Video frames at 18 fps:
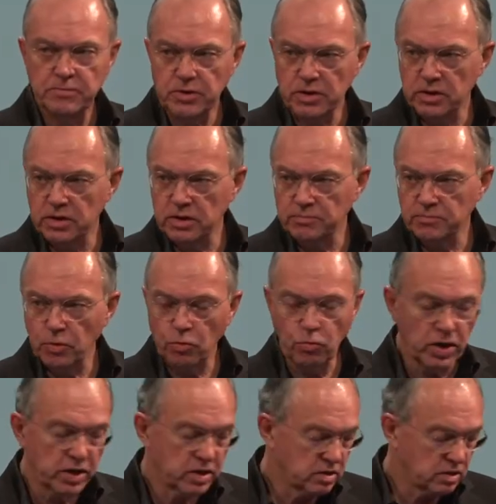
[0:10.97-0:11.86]
Um,
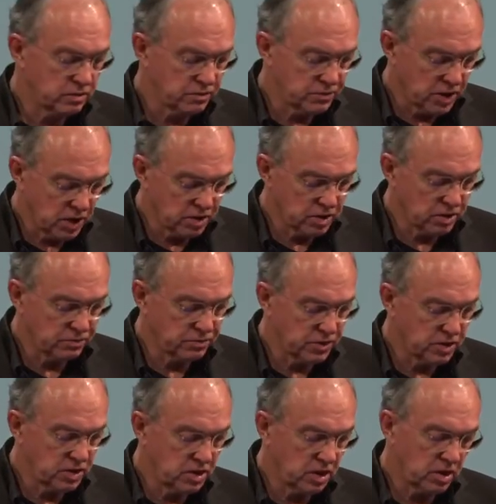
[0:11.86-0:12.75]
one is
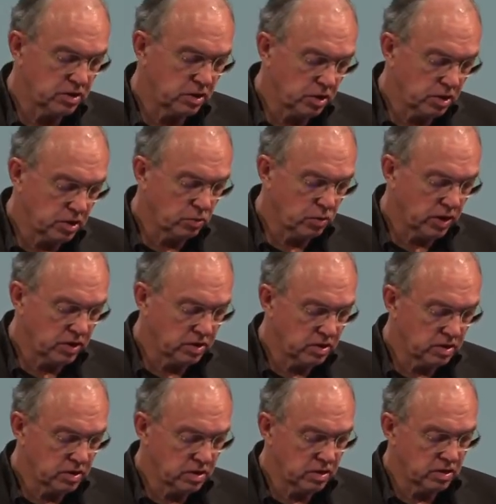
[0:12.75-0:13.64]
philosophy and the other
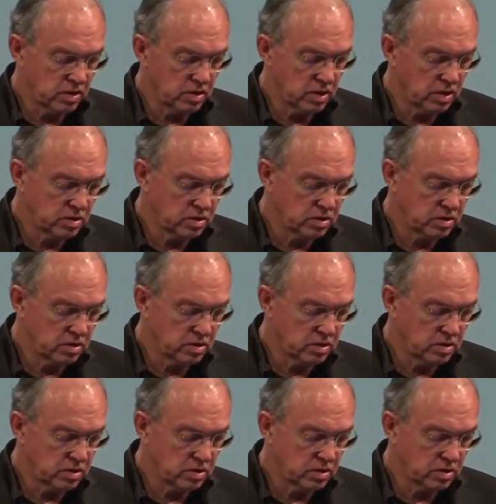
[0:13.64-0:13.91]
one uh,